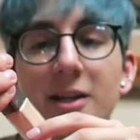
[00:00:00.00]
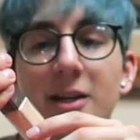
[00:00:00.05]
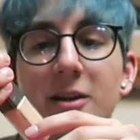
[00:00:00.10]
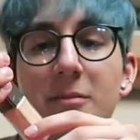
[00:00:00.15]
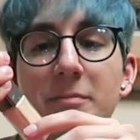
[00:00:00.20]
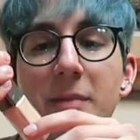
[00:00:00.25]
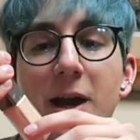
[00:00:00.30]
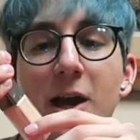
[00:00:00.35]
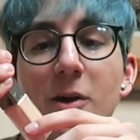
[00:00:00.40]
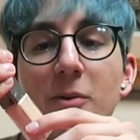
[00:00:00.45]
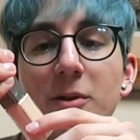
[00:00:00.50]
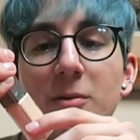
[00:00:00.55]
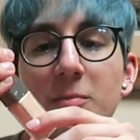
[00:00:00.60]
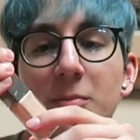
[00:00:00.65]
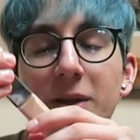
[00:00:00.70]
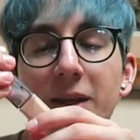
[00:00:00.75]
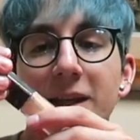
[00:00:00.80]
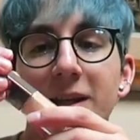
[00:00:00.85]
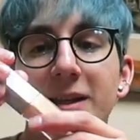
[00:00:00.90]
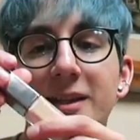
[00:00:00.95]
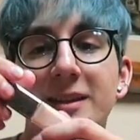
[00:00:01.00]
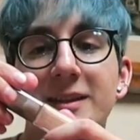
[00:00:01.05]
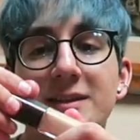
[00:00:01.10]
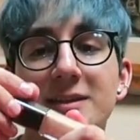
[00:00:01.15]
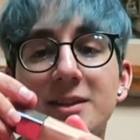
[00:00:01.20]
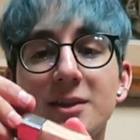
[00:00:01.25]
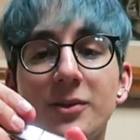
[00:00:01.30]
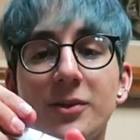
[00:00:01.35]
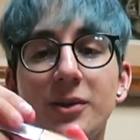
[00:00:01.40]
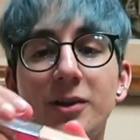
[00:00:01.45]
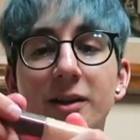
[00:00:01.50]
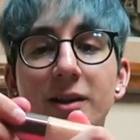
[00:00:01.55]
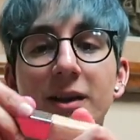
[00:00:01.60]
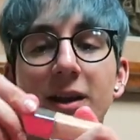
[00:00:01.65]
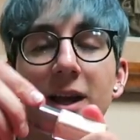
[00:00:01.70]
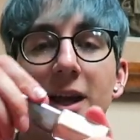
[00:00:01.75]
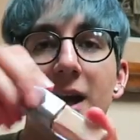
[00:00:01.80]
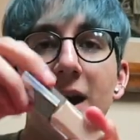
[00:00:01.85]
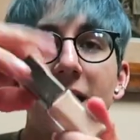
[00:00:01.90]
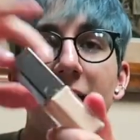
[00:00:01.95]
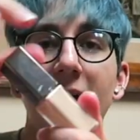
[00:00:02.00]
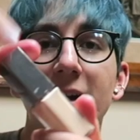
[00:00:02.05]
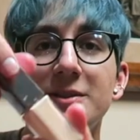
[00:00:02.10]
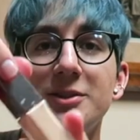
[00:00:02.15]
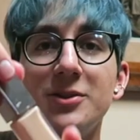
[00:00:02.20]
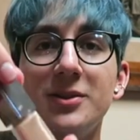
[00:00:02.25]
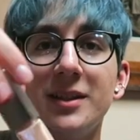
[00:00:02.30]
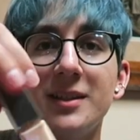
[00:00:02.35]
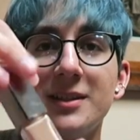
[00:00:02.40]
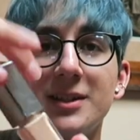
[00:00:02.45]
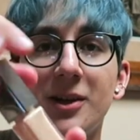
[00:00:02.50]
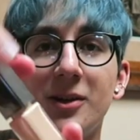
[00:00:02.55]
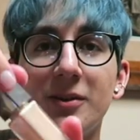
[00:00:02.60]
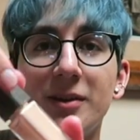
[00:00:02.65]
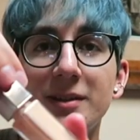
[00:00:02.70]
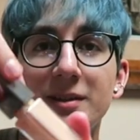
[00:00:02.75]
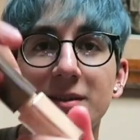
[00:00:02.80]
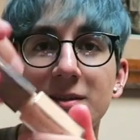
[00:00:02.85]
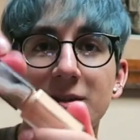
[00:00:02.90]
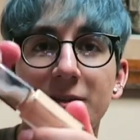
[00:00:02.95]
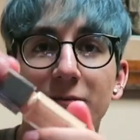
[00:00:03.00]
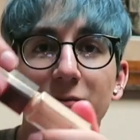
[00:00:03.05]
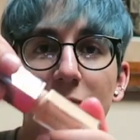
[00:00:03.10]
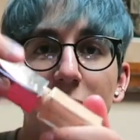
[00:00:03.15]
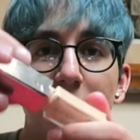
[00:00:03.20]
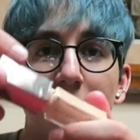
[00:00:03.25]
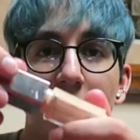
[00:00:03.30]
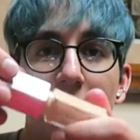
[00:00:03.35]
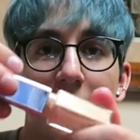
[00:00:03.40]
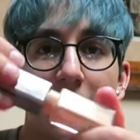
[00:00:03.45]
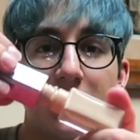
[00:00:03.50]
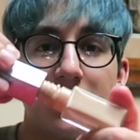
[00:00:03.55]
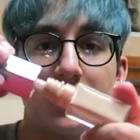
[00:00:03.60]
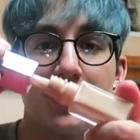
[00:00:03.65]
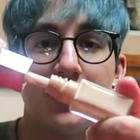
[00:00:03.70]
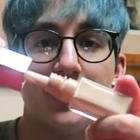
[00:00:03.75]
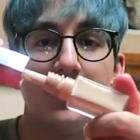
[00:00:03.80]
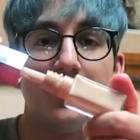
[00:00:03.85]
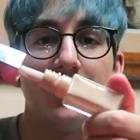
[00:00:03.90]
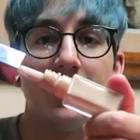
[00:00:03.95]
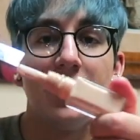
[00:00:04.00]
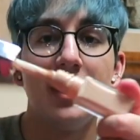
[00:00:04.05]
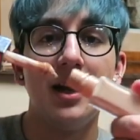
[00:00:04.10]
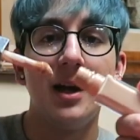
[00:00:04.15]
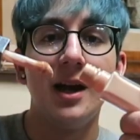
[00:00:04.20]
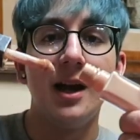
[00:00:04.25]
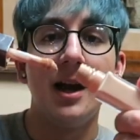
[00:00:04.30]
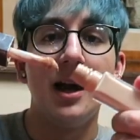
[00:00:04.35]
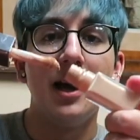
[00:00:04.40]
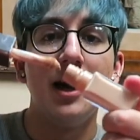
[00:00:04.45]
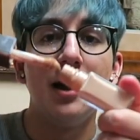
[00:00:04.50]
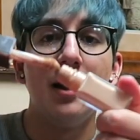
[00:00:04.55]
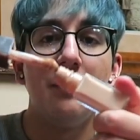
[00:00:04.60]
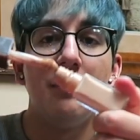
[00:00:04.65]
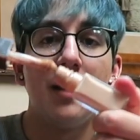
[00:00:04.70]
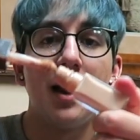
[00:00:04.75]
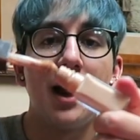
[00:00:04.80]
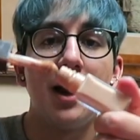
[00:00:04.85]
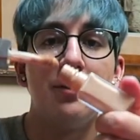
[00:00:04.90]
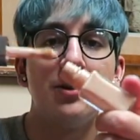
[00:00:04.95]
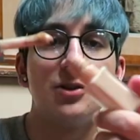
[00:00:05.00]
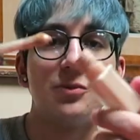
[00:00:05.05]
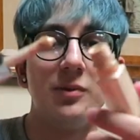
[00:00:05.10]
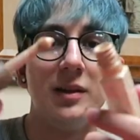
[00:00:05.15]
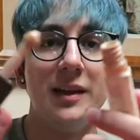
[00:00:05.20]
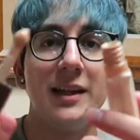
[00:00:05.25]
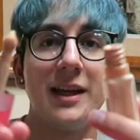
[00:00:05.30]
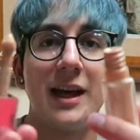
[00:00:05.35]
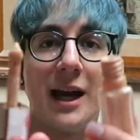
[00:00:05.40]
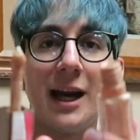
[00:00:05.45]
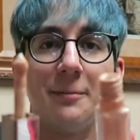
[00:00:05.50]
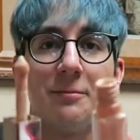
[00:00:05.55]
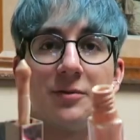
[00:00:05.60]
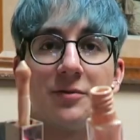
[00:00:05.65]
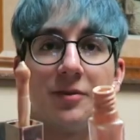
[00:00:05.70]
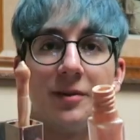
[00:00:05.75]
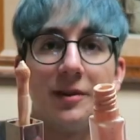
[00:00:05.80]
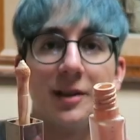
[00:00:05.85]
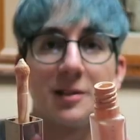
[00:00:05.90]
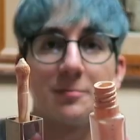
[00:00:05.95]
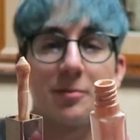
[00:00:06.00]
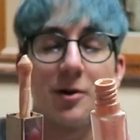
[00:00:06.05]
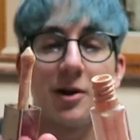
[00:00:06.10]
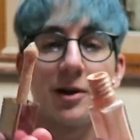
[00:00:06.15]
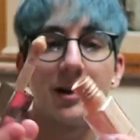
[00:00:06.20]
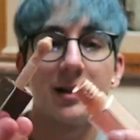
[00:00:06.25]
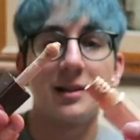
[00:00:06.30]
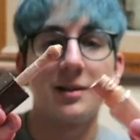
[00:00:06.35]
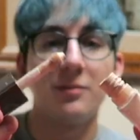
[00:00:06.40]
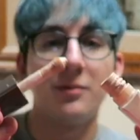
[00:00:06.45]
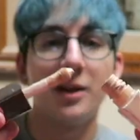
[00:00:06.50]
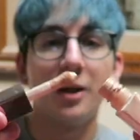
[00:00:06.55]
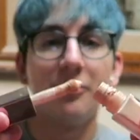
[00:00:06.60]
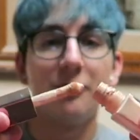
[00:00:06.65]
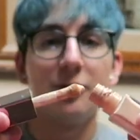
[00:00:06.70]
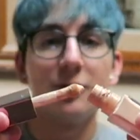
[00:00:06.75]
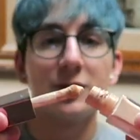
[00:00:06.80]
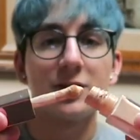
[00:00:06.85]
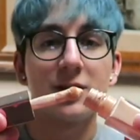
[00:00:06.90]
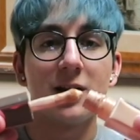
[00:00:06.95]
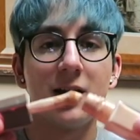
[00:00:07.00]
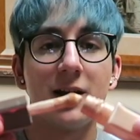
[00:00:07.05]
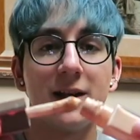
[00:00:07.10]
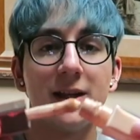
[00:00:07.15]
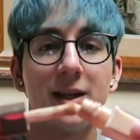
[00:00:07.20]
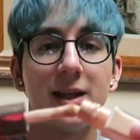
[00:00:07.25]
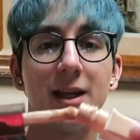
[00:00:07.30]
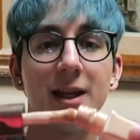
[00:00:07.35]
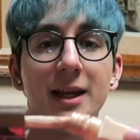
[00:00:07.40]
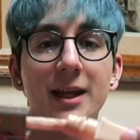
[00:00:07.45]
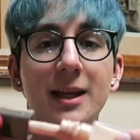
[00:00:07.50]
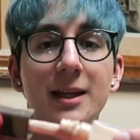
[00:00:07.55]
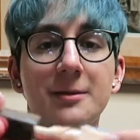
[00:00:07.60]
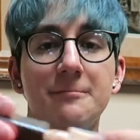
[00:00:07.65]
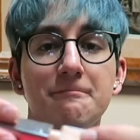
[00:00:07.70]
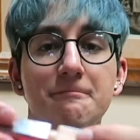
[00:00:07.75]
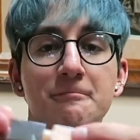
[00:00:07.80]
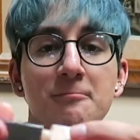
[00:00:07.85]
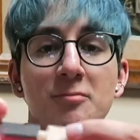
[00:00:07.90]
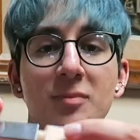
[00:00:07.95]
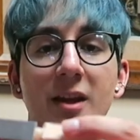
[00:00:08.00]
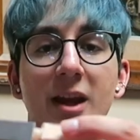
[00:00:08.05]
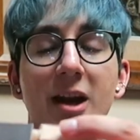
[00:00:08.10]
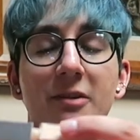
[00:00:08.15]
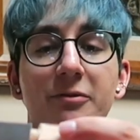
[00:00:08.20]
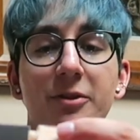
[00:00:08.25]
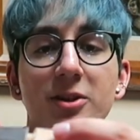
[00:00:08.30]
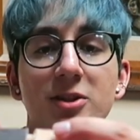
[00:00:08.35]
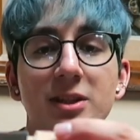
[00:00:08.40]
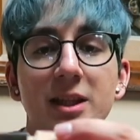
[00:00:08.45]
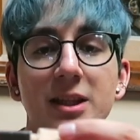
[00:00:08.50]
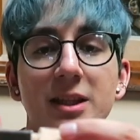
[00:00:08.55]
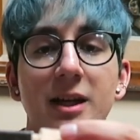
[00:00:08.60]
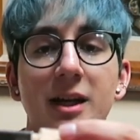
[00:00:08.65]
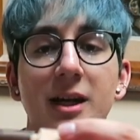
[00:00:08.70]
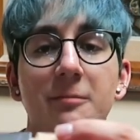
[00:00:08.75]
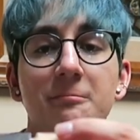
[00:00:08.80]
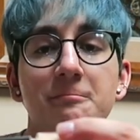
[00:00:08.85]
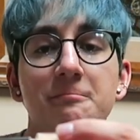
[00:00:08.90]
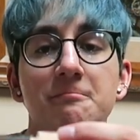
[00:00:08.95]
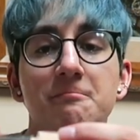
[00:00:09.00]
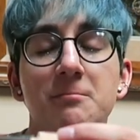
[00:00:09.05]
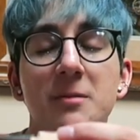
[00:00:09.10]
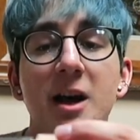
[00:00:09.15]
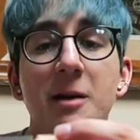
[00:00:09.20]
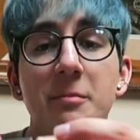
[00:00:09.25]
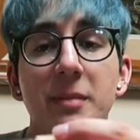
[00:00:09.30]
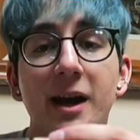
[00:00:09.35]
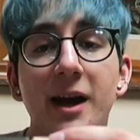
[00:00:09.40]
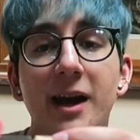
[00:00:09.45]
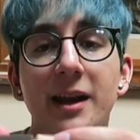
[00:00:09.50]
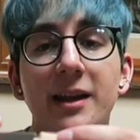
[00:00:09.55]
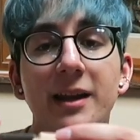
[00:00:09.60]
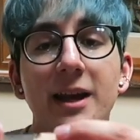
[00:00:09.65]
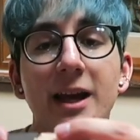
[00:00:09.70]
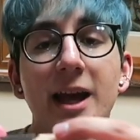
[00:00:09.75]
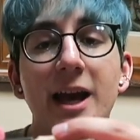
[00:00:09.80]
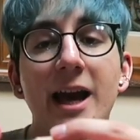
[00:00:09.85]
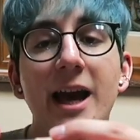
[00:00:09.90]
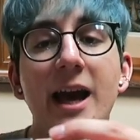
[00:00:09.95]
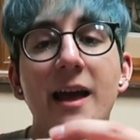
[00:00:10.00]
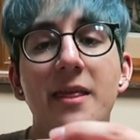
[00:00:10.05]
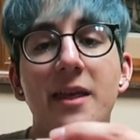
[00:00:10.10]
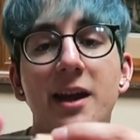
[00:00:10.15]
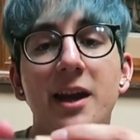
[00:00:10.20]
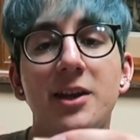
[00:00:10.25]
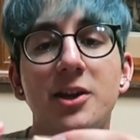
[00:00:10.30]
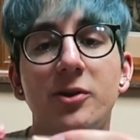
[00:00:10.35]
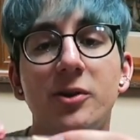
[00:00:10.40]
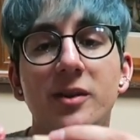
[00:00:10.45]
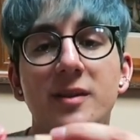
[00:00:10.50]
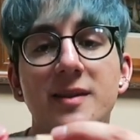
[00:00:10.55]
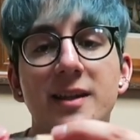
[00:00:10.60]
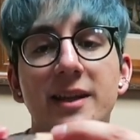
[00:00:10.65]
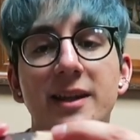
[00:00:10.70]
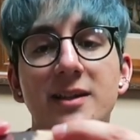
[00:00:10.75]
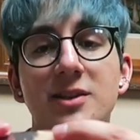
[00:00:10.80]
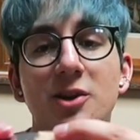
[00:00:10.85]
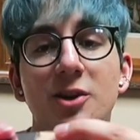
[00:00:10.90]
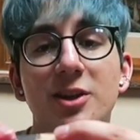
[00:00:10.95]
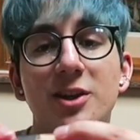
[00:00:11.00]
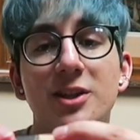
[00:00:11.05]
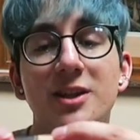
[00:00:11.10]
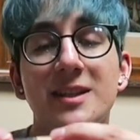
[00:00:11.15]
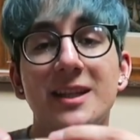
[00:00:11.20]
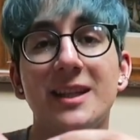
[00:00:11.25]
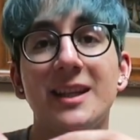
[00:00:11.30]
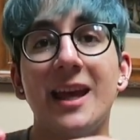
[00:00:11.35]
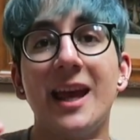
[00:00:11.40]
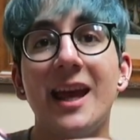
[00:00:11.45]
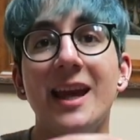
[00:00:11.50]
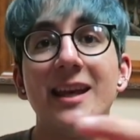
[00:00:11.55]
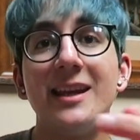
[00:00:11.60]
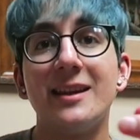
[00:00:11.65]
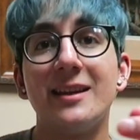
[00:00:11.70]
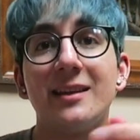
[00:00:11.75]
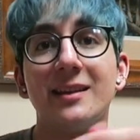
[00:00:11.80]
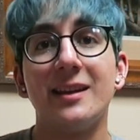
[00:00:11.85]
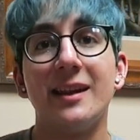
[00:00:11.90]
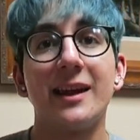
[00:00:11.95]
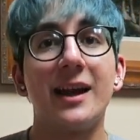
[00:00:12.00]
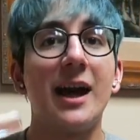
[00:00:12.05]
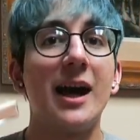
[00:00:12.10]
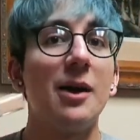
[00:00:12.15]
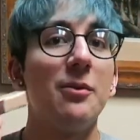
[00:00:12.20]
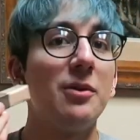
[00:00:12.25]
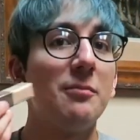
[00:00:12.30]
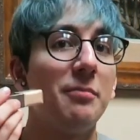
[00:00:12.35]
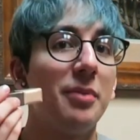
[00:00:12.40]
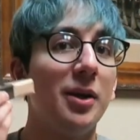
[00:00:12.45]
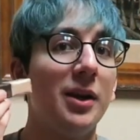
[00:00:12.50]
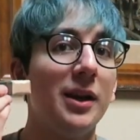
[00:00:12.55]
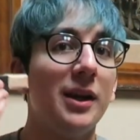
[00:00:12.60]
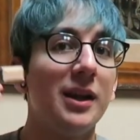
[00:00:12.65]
their Power Play Concealer. As you can tell, this is a full product too. I was really hyped for this product when I first got it, and at first I thought, not bad. And then I noticed that it started to cake. Like I would put